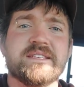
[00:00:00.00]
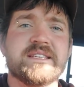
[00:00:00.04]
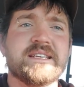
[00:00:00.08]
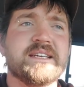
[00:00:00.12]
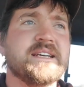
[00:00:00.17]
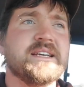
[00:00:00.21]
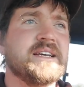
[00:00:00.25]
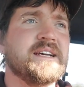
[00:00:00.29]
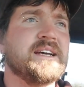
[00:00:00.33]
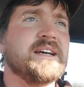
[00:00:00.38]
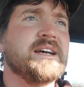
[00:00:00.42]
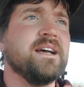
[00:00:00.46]

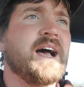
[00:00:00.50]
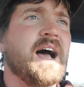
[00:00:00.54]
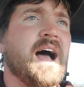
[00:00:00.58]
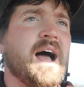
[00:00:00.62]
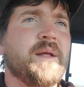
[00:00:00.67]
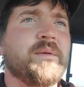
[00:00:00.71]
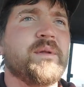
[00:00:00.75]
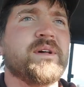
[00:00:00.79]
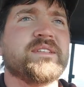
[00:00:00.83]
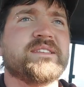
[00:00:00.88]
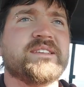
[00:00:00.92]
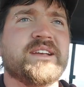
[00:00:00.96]
I'm
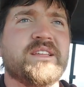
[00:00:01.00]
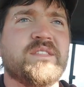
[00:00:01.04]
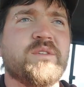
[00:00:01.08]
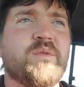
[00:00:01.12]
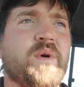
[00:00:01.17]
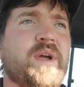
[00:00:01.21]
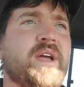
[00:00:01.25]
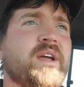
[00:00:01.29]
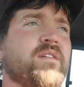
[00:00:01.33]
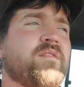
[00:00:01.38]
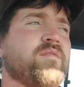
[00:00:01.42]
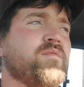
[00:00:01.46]
not saying the
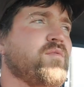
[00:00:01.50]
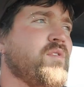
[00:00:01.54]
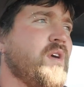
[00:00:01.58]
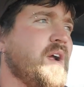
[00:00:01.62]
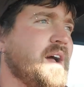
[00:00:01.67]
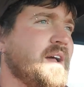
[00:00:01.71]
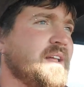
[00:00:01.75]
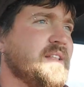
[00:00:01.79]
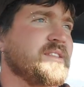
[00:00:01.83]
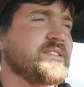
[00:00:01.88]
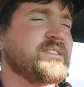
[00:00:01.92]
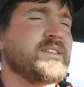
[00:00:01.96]
way it
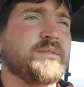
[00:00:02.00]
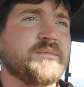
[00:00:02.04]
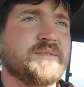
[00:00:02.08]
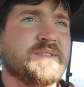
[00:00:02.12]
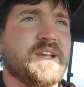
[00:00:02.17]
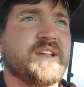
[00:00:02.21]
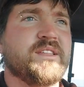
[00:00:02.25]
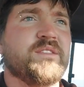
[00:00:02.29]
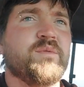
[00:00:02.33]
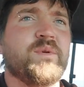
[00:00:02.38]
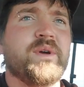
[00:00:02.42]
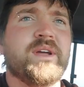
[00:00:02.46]
runs, I'm
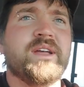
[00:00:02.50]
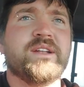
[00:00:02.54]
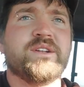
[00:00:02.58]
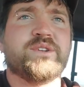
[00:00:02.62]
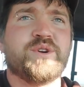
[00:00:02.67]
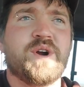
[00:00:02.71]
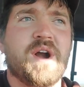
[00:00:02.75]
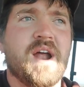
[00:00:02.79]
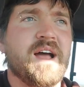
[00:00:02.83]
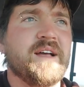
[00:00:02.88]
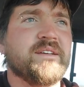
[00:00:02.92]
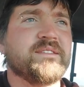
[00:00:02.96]
saying the way it
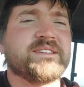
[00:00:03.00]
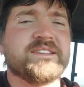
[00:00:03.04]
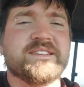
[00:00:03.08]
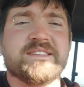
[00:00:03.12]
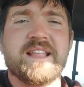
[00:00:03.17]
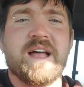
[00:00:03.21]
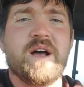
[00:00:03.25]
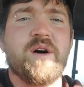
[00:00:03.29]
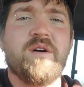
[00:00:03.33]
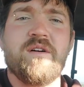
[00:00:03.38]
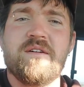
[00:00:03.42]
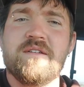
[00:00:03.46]
drives, because
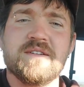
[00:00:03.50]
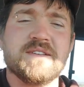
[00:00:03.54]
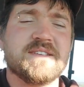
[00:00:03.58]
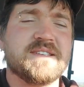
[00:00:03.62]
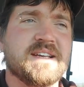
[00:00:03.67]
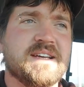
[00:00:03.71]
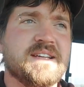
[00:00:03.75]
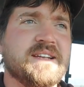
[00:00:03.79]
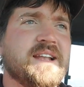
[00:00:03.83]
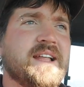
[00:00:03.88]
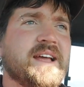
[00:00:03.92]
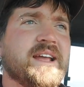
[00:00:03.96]
now all of a
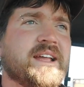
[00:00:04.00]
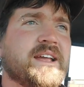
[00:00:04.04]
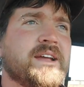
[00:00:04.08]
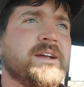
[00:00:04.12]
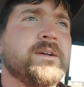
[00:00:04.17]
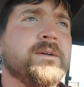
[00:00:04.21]
sudden, like,